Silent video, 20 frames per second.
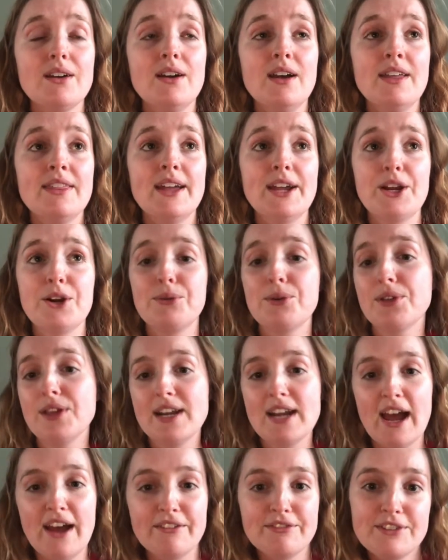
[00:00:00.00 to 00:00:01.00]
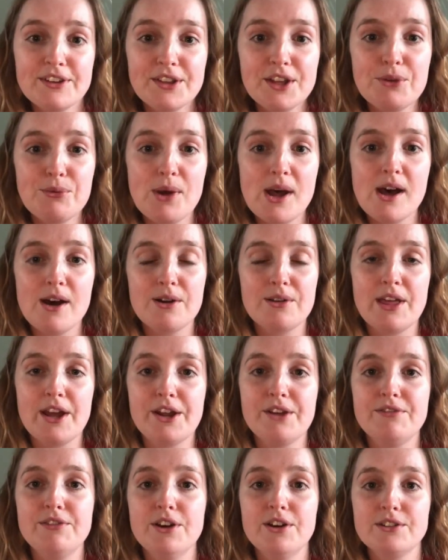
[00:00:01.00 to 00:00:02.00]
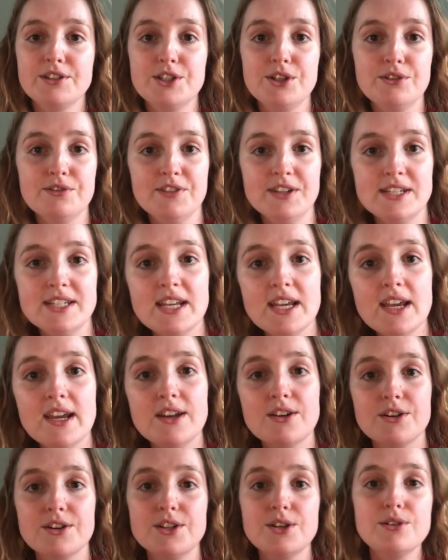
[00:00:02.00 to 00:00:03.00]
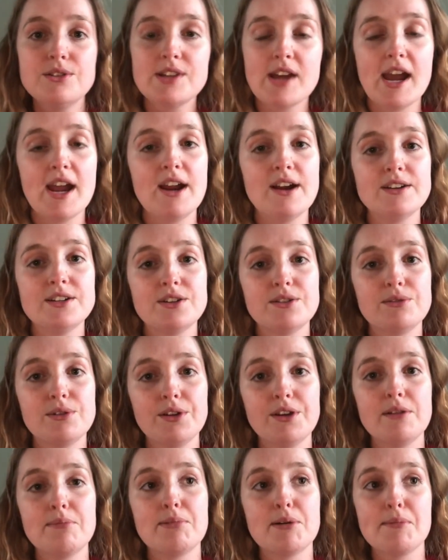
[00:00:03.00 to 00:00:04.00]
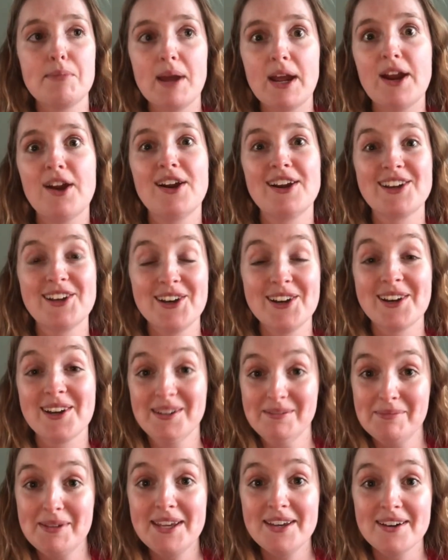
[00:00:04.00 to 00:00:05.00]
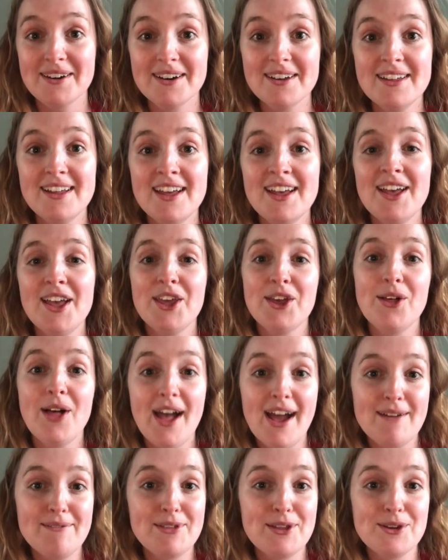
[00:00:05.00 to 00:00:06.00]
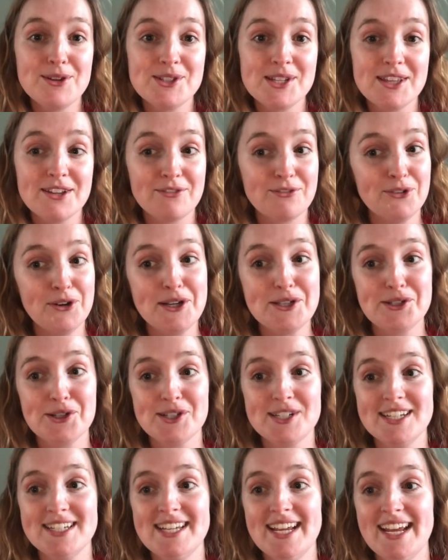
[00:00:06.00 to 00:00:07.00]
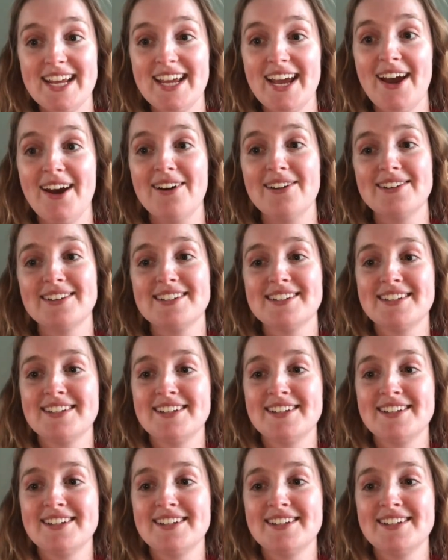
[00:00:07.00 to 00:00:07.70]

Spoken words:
you're really not feeling well or that you feel too fatigued or too tired to really prepare and cook a meal. You'll have those in the freezer to take out.